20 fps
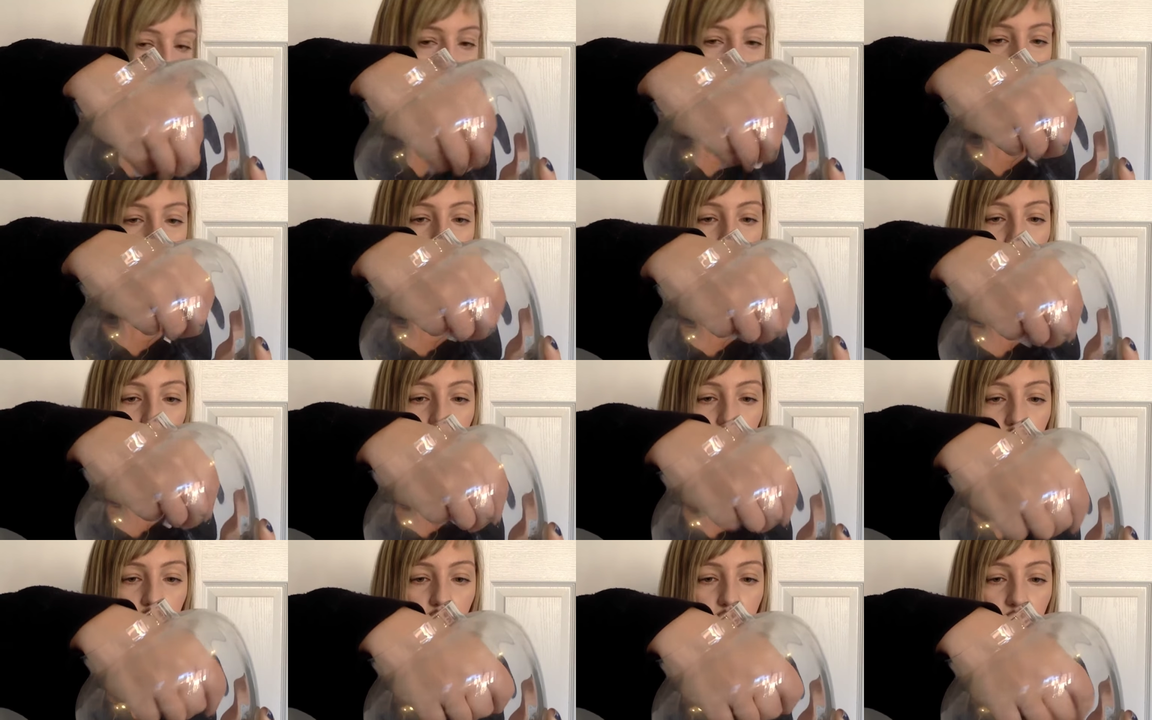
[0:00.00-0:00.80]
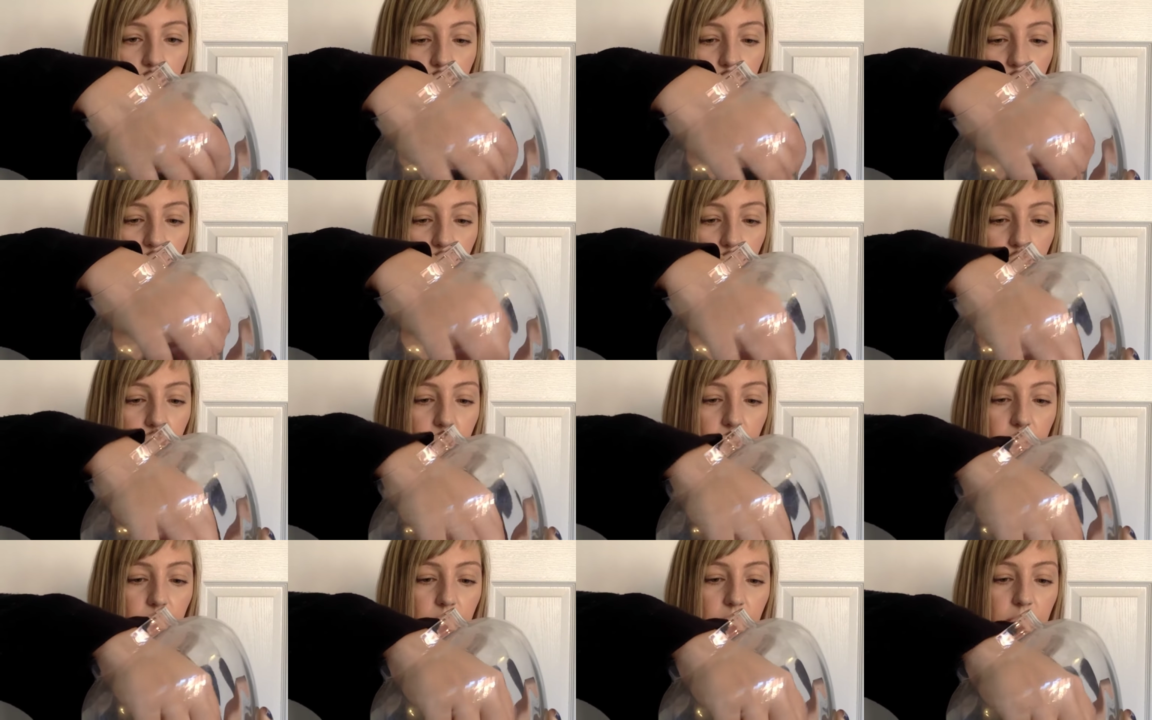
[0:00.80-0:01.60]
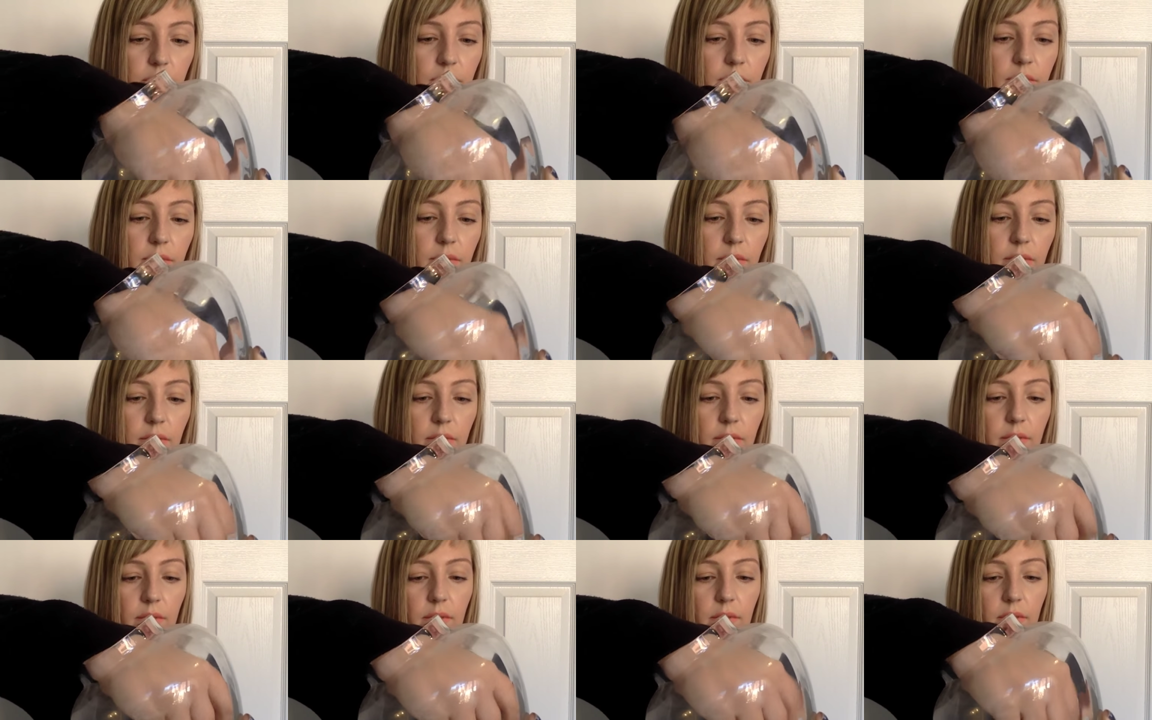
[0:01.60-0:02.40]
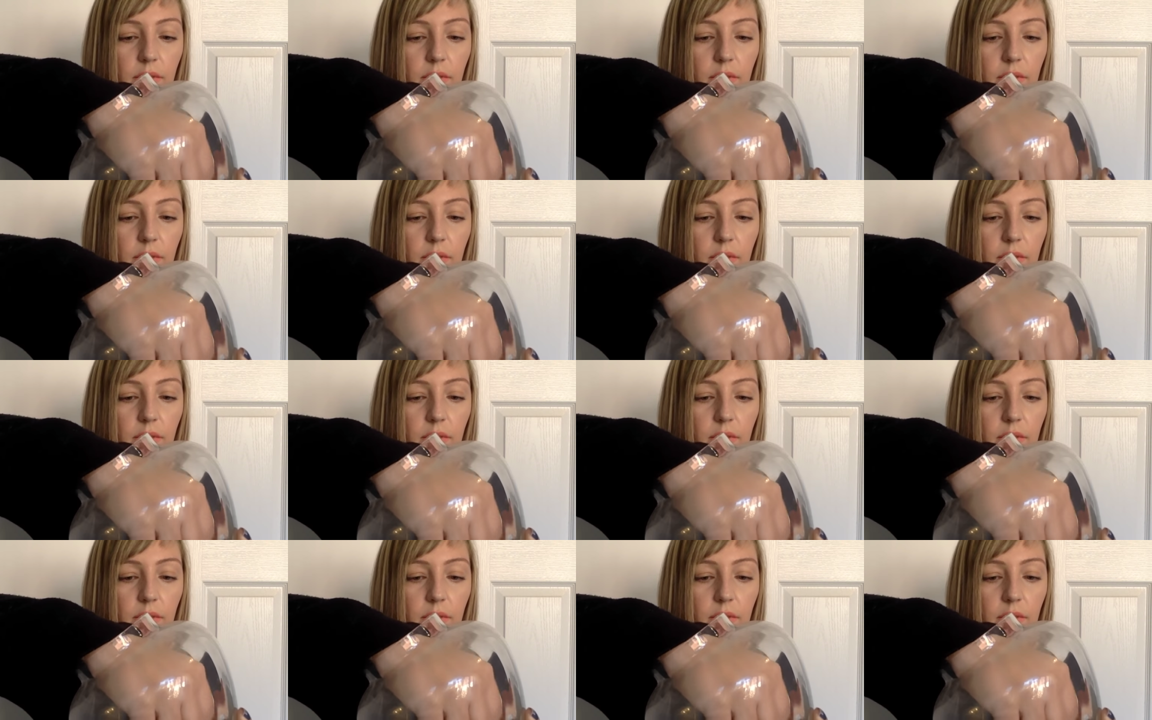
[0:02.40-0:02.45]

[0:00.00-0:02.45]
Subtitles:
Nothing is said.